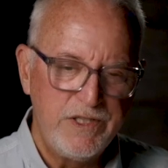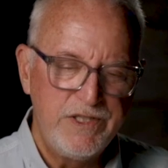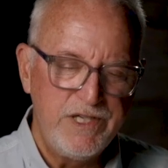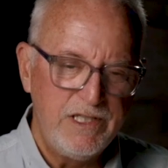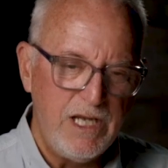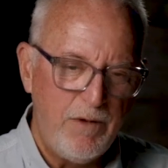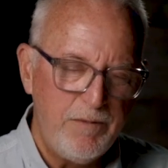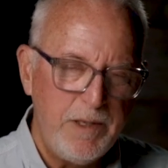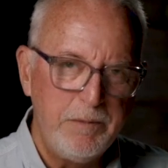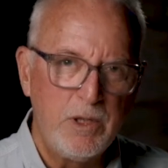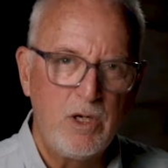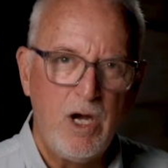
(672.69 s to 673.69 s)
You sit down with
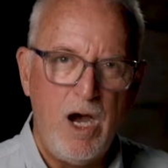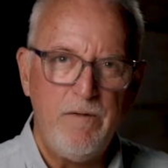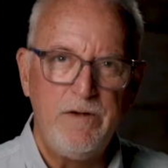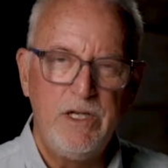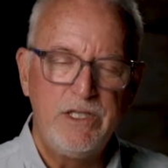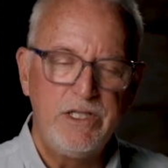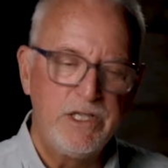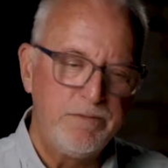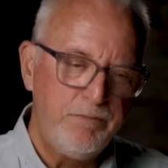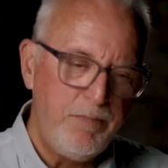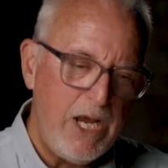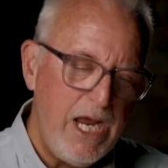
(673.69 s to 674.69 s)
people at coffee, and it's just
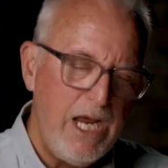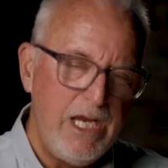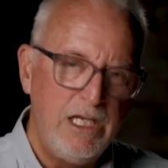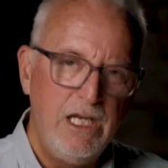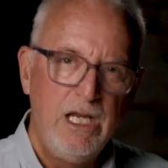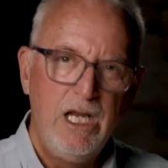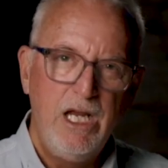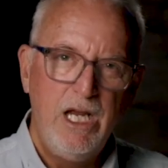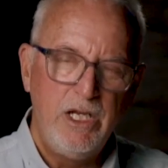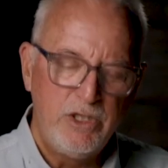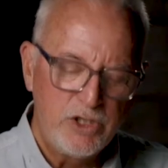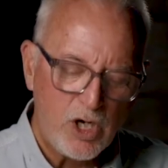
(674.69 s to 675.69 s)
pain
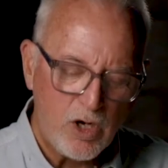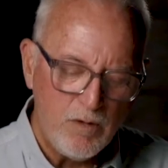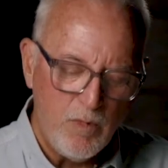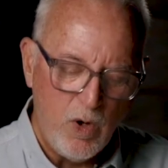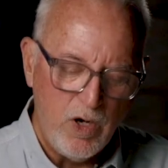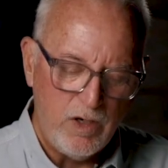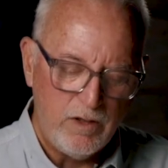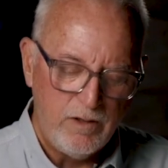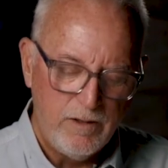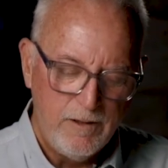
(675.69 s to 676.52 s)
and turmoil.